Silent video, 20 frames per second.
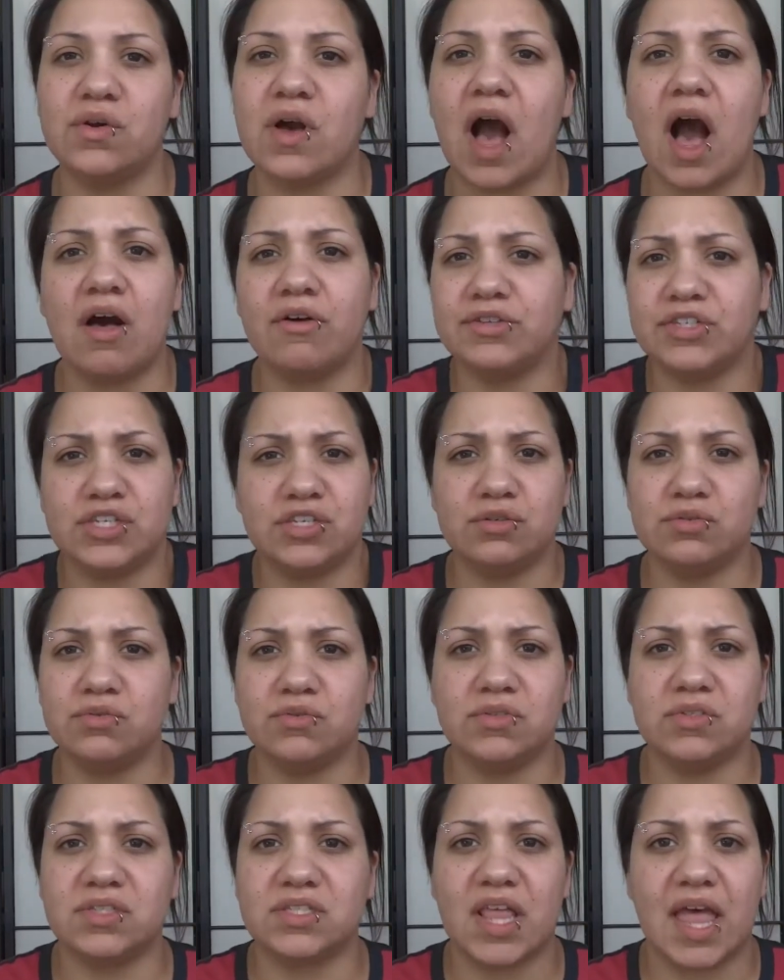I'll
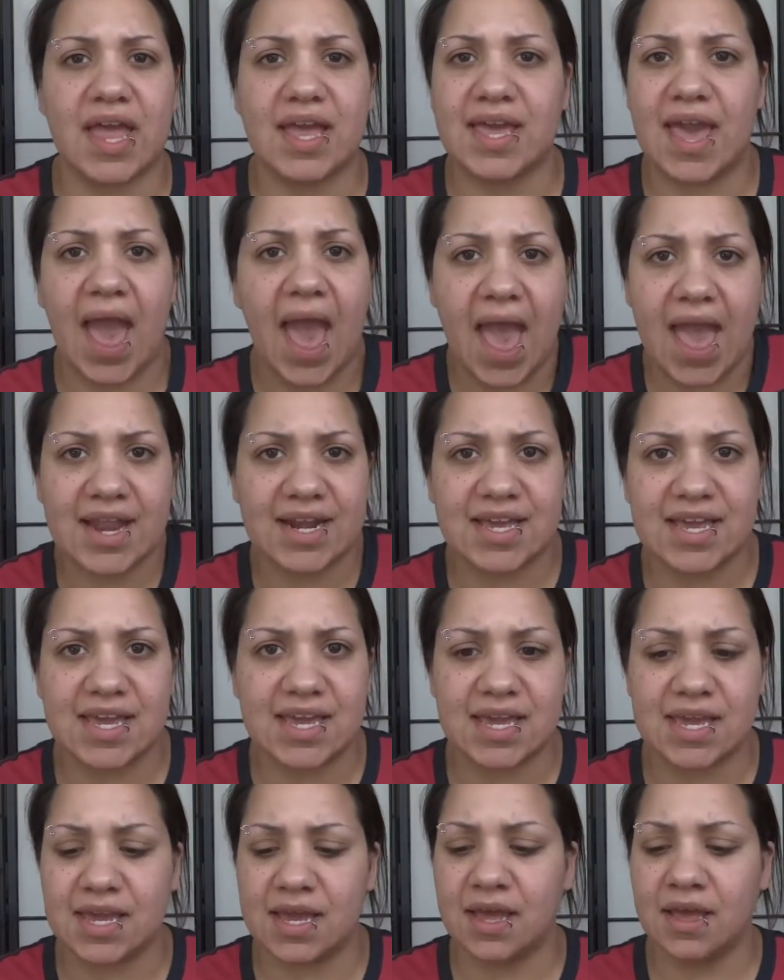use like
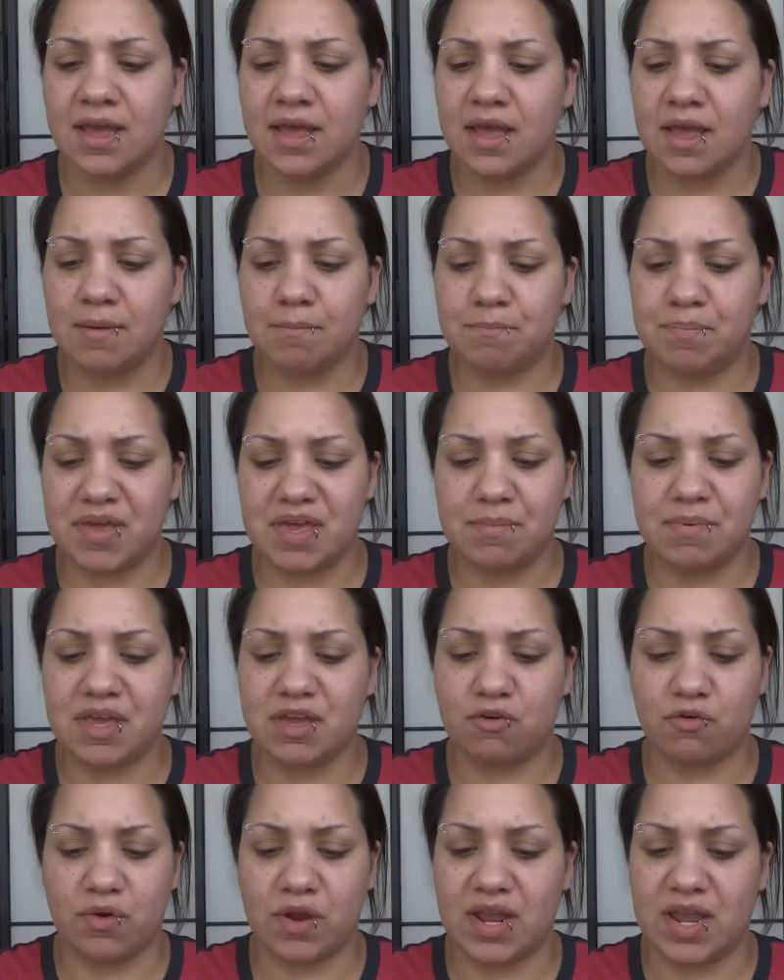any BB
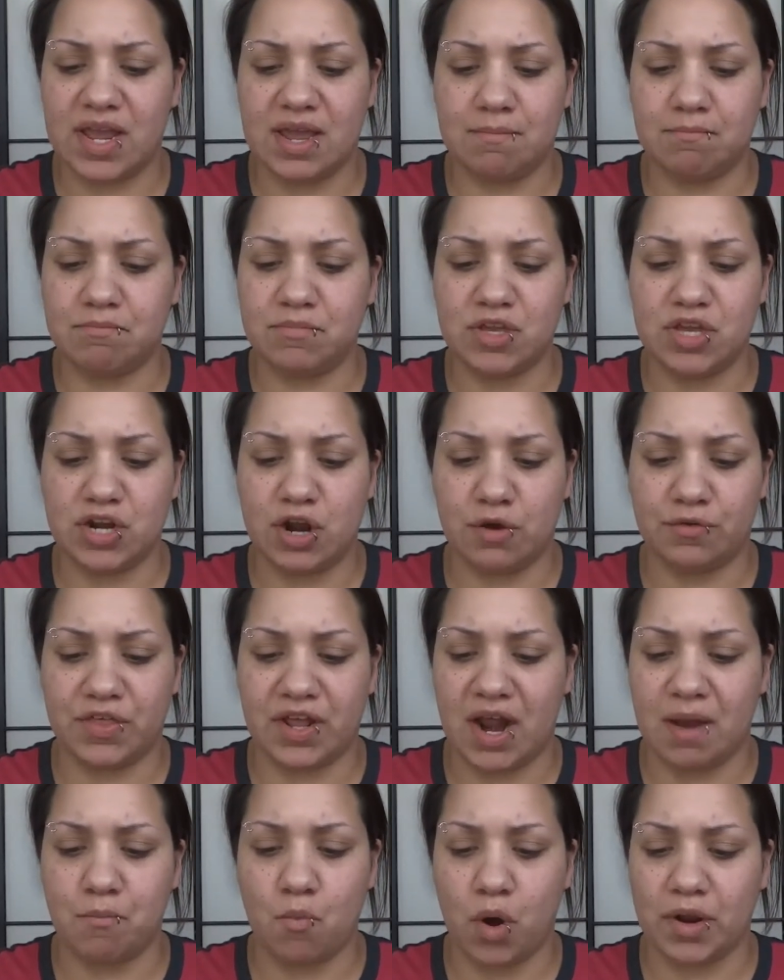cream,
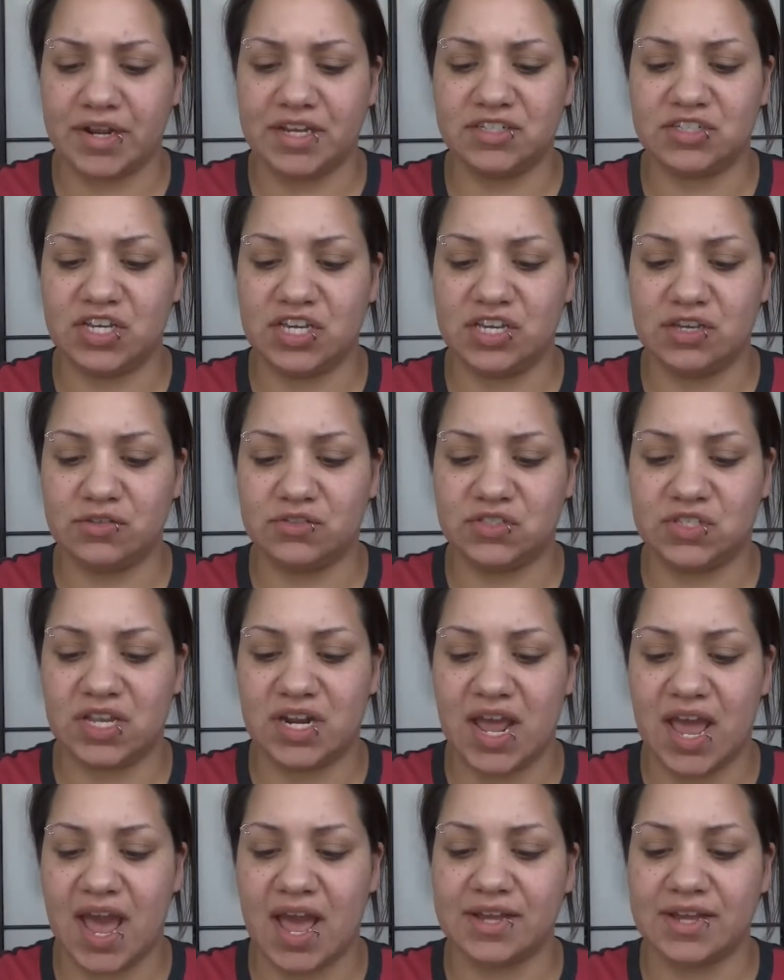that I'm wanting to use today.